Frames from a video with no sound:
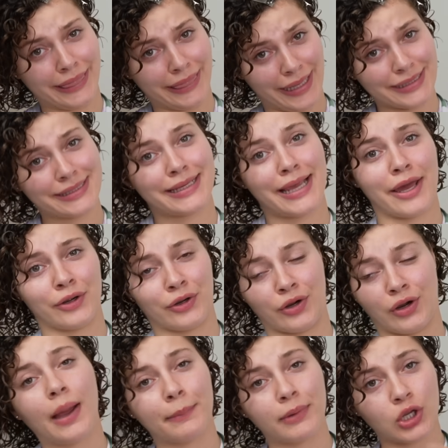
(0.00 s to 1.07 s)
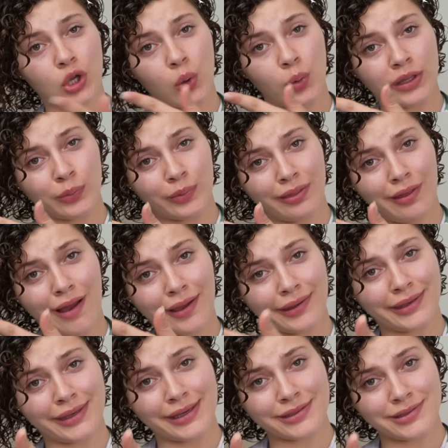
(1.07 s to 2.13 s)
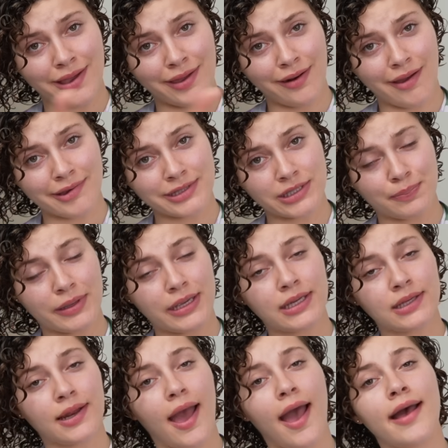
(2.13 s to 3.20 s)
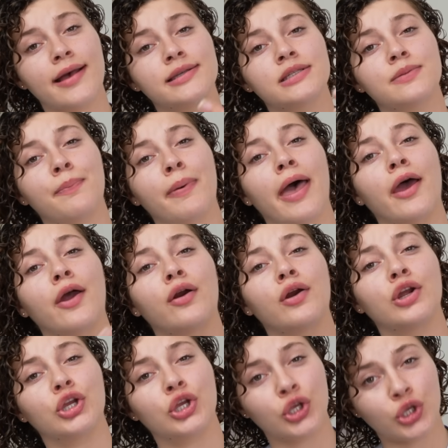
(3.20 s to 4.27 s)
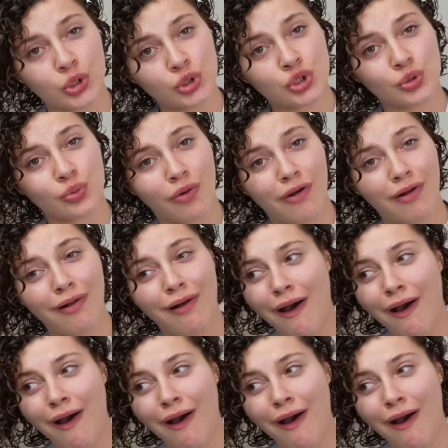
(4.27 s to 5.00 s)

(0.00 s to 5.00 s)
Let's get her. I'm going to go in with high heat and high speed as per usual.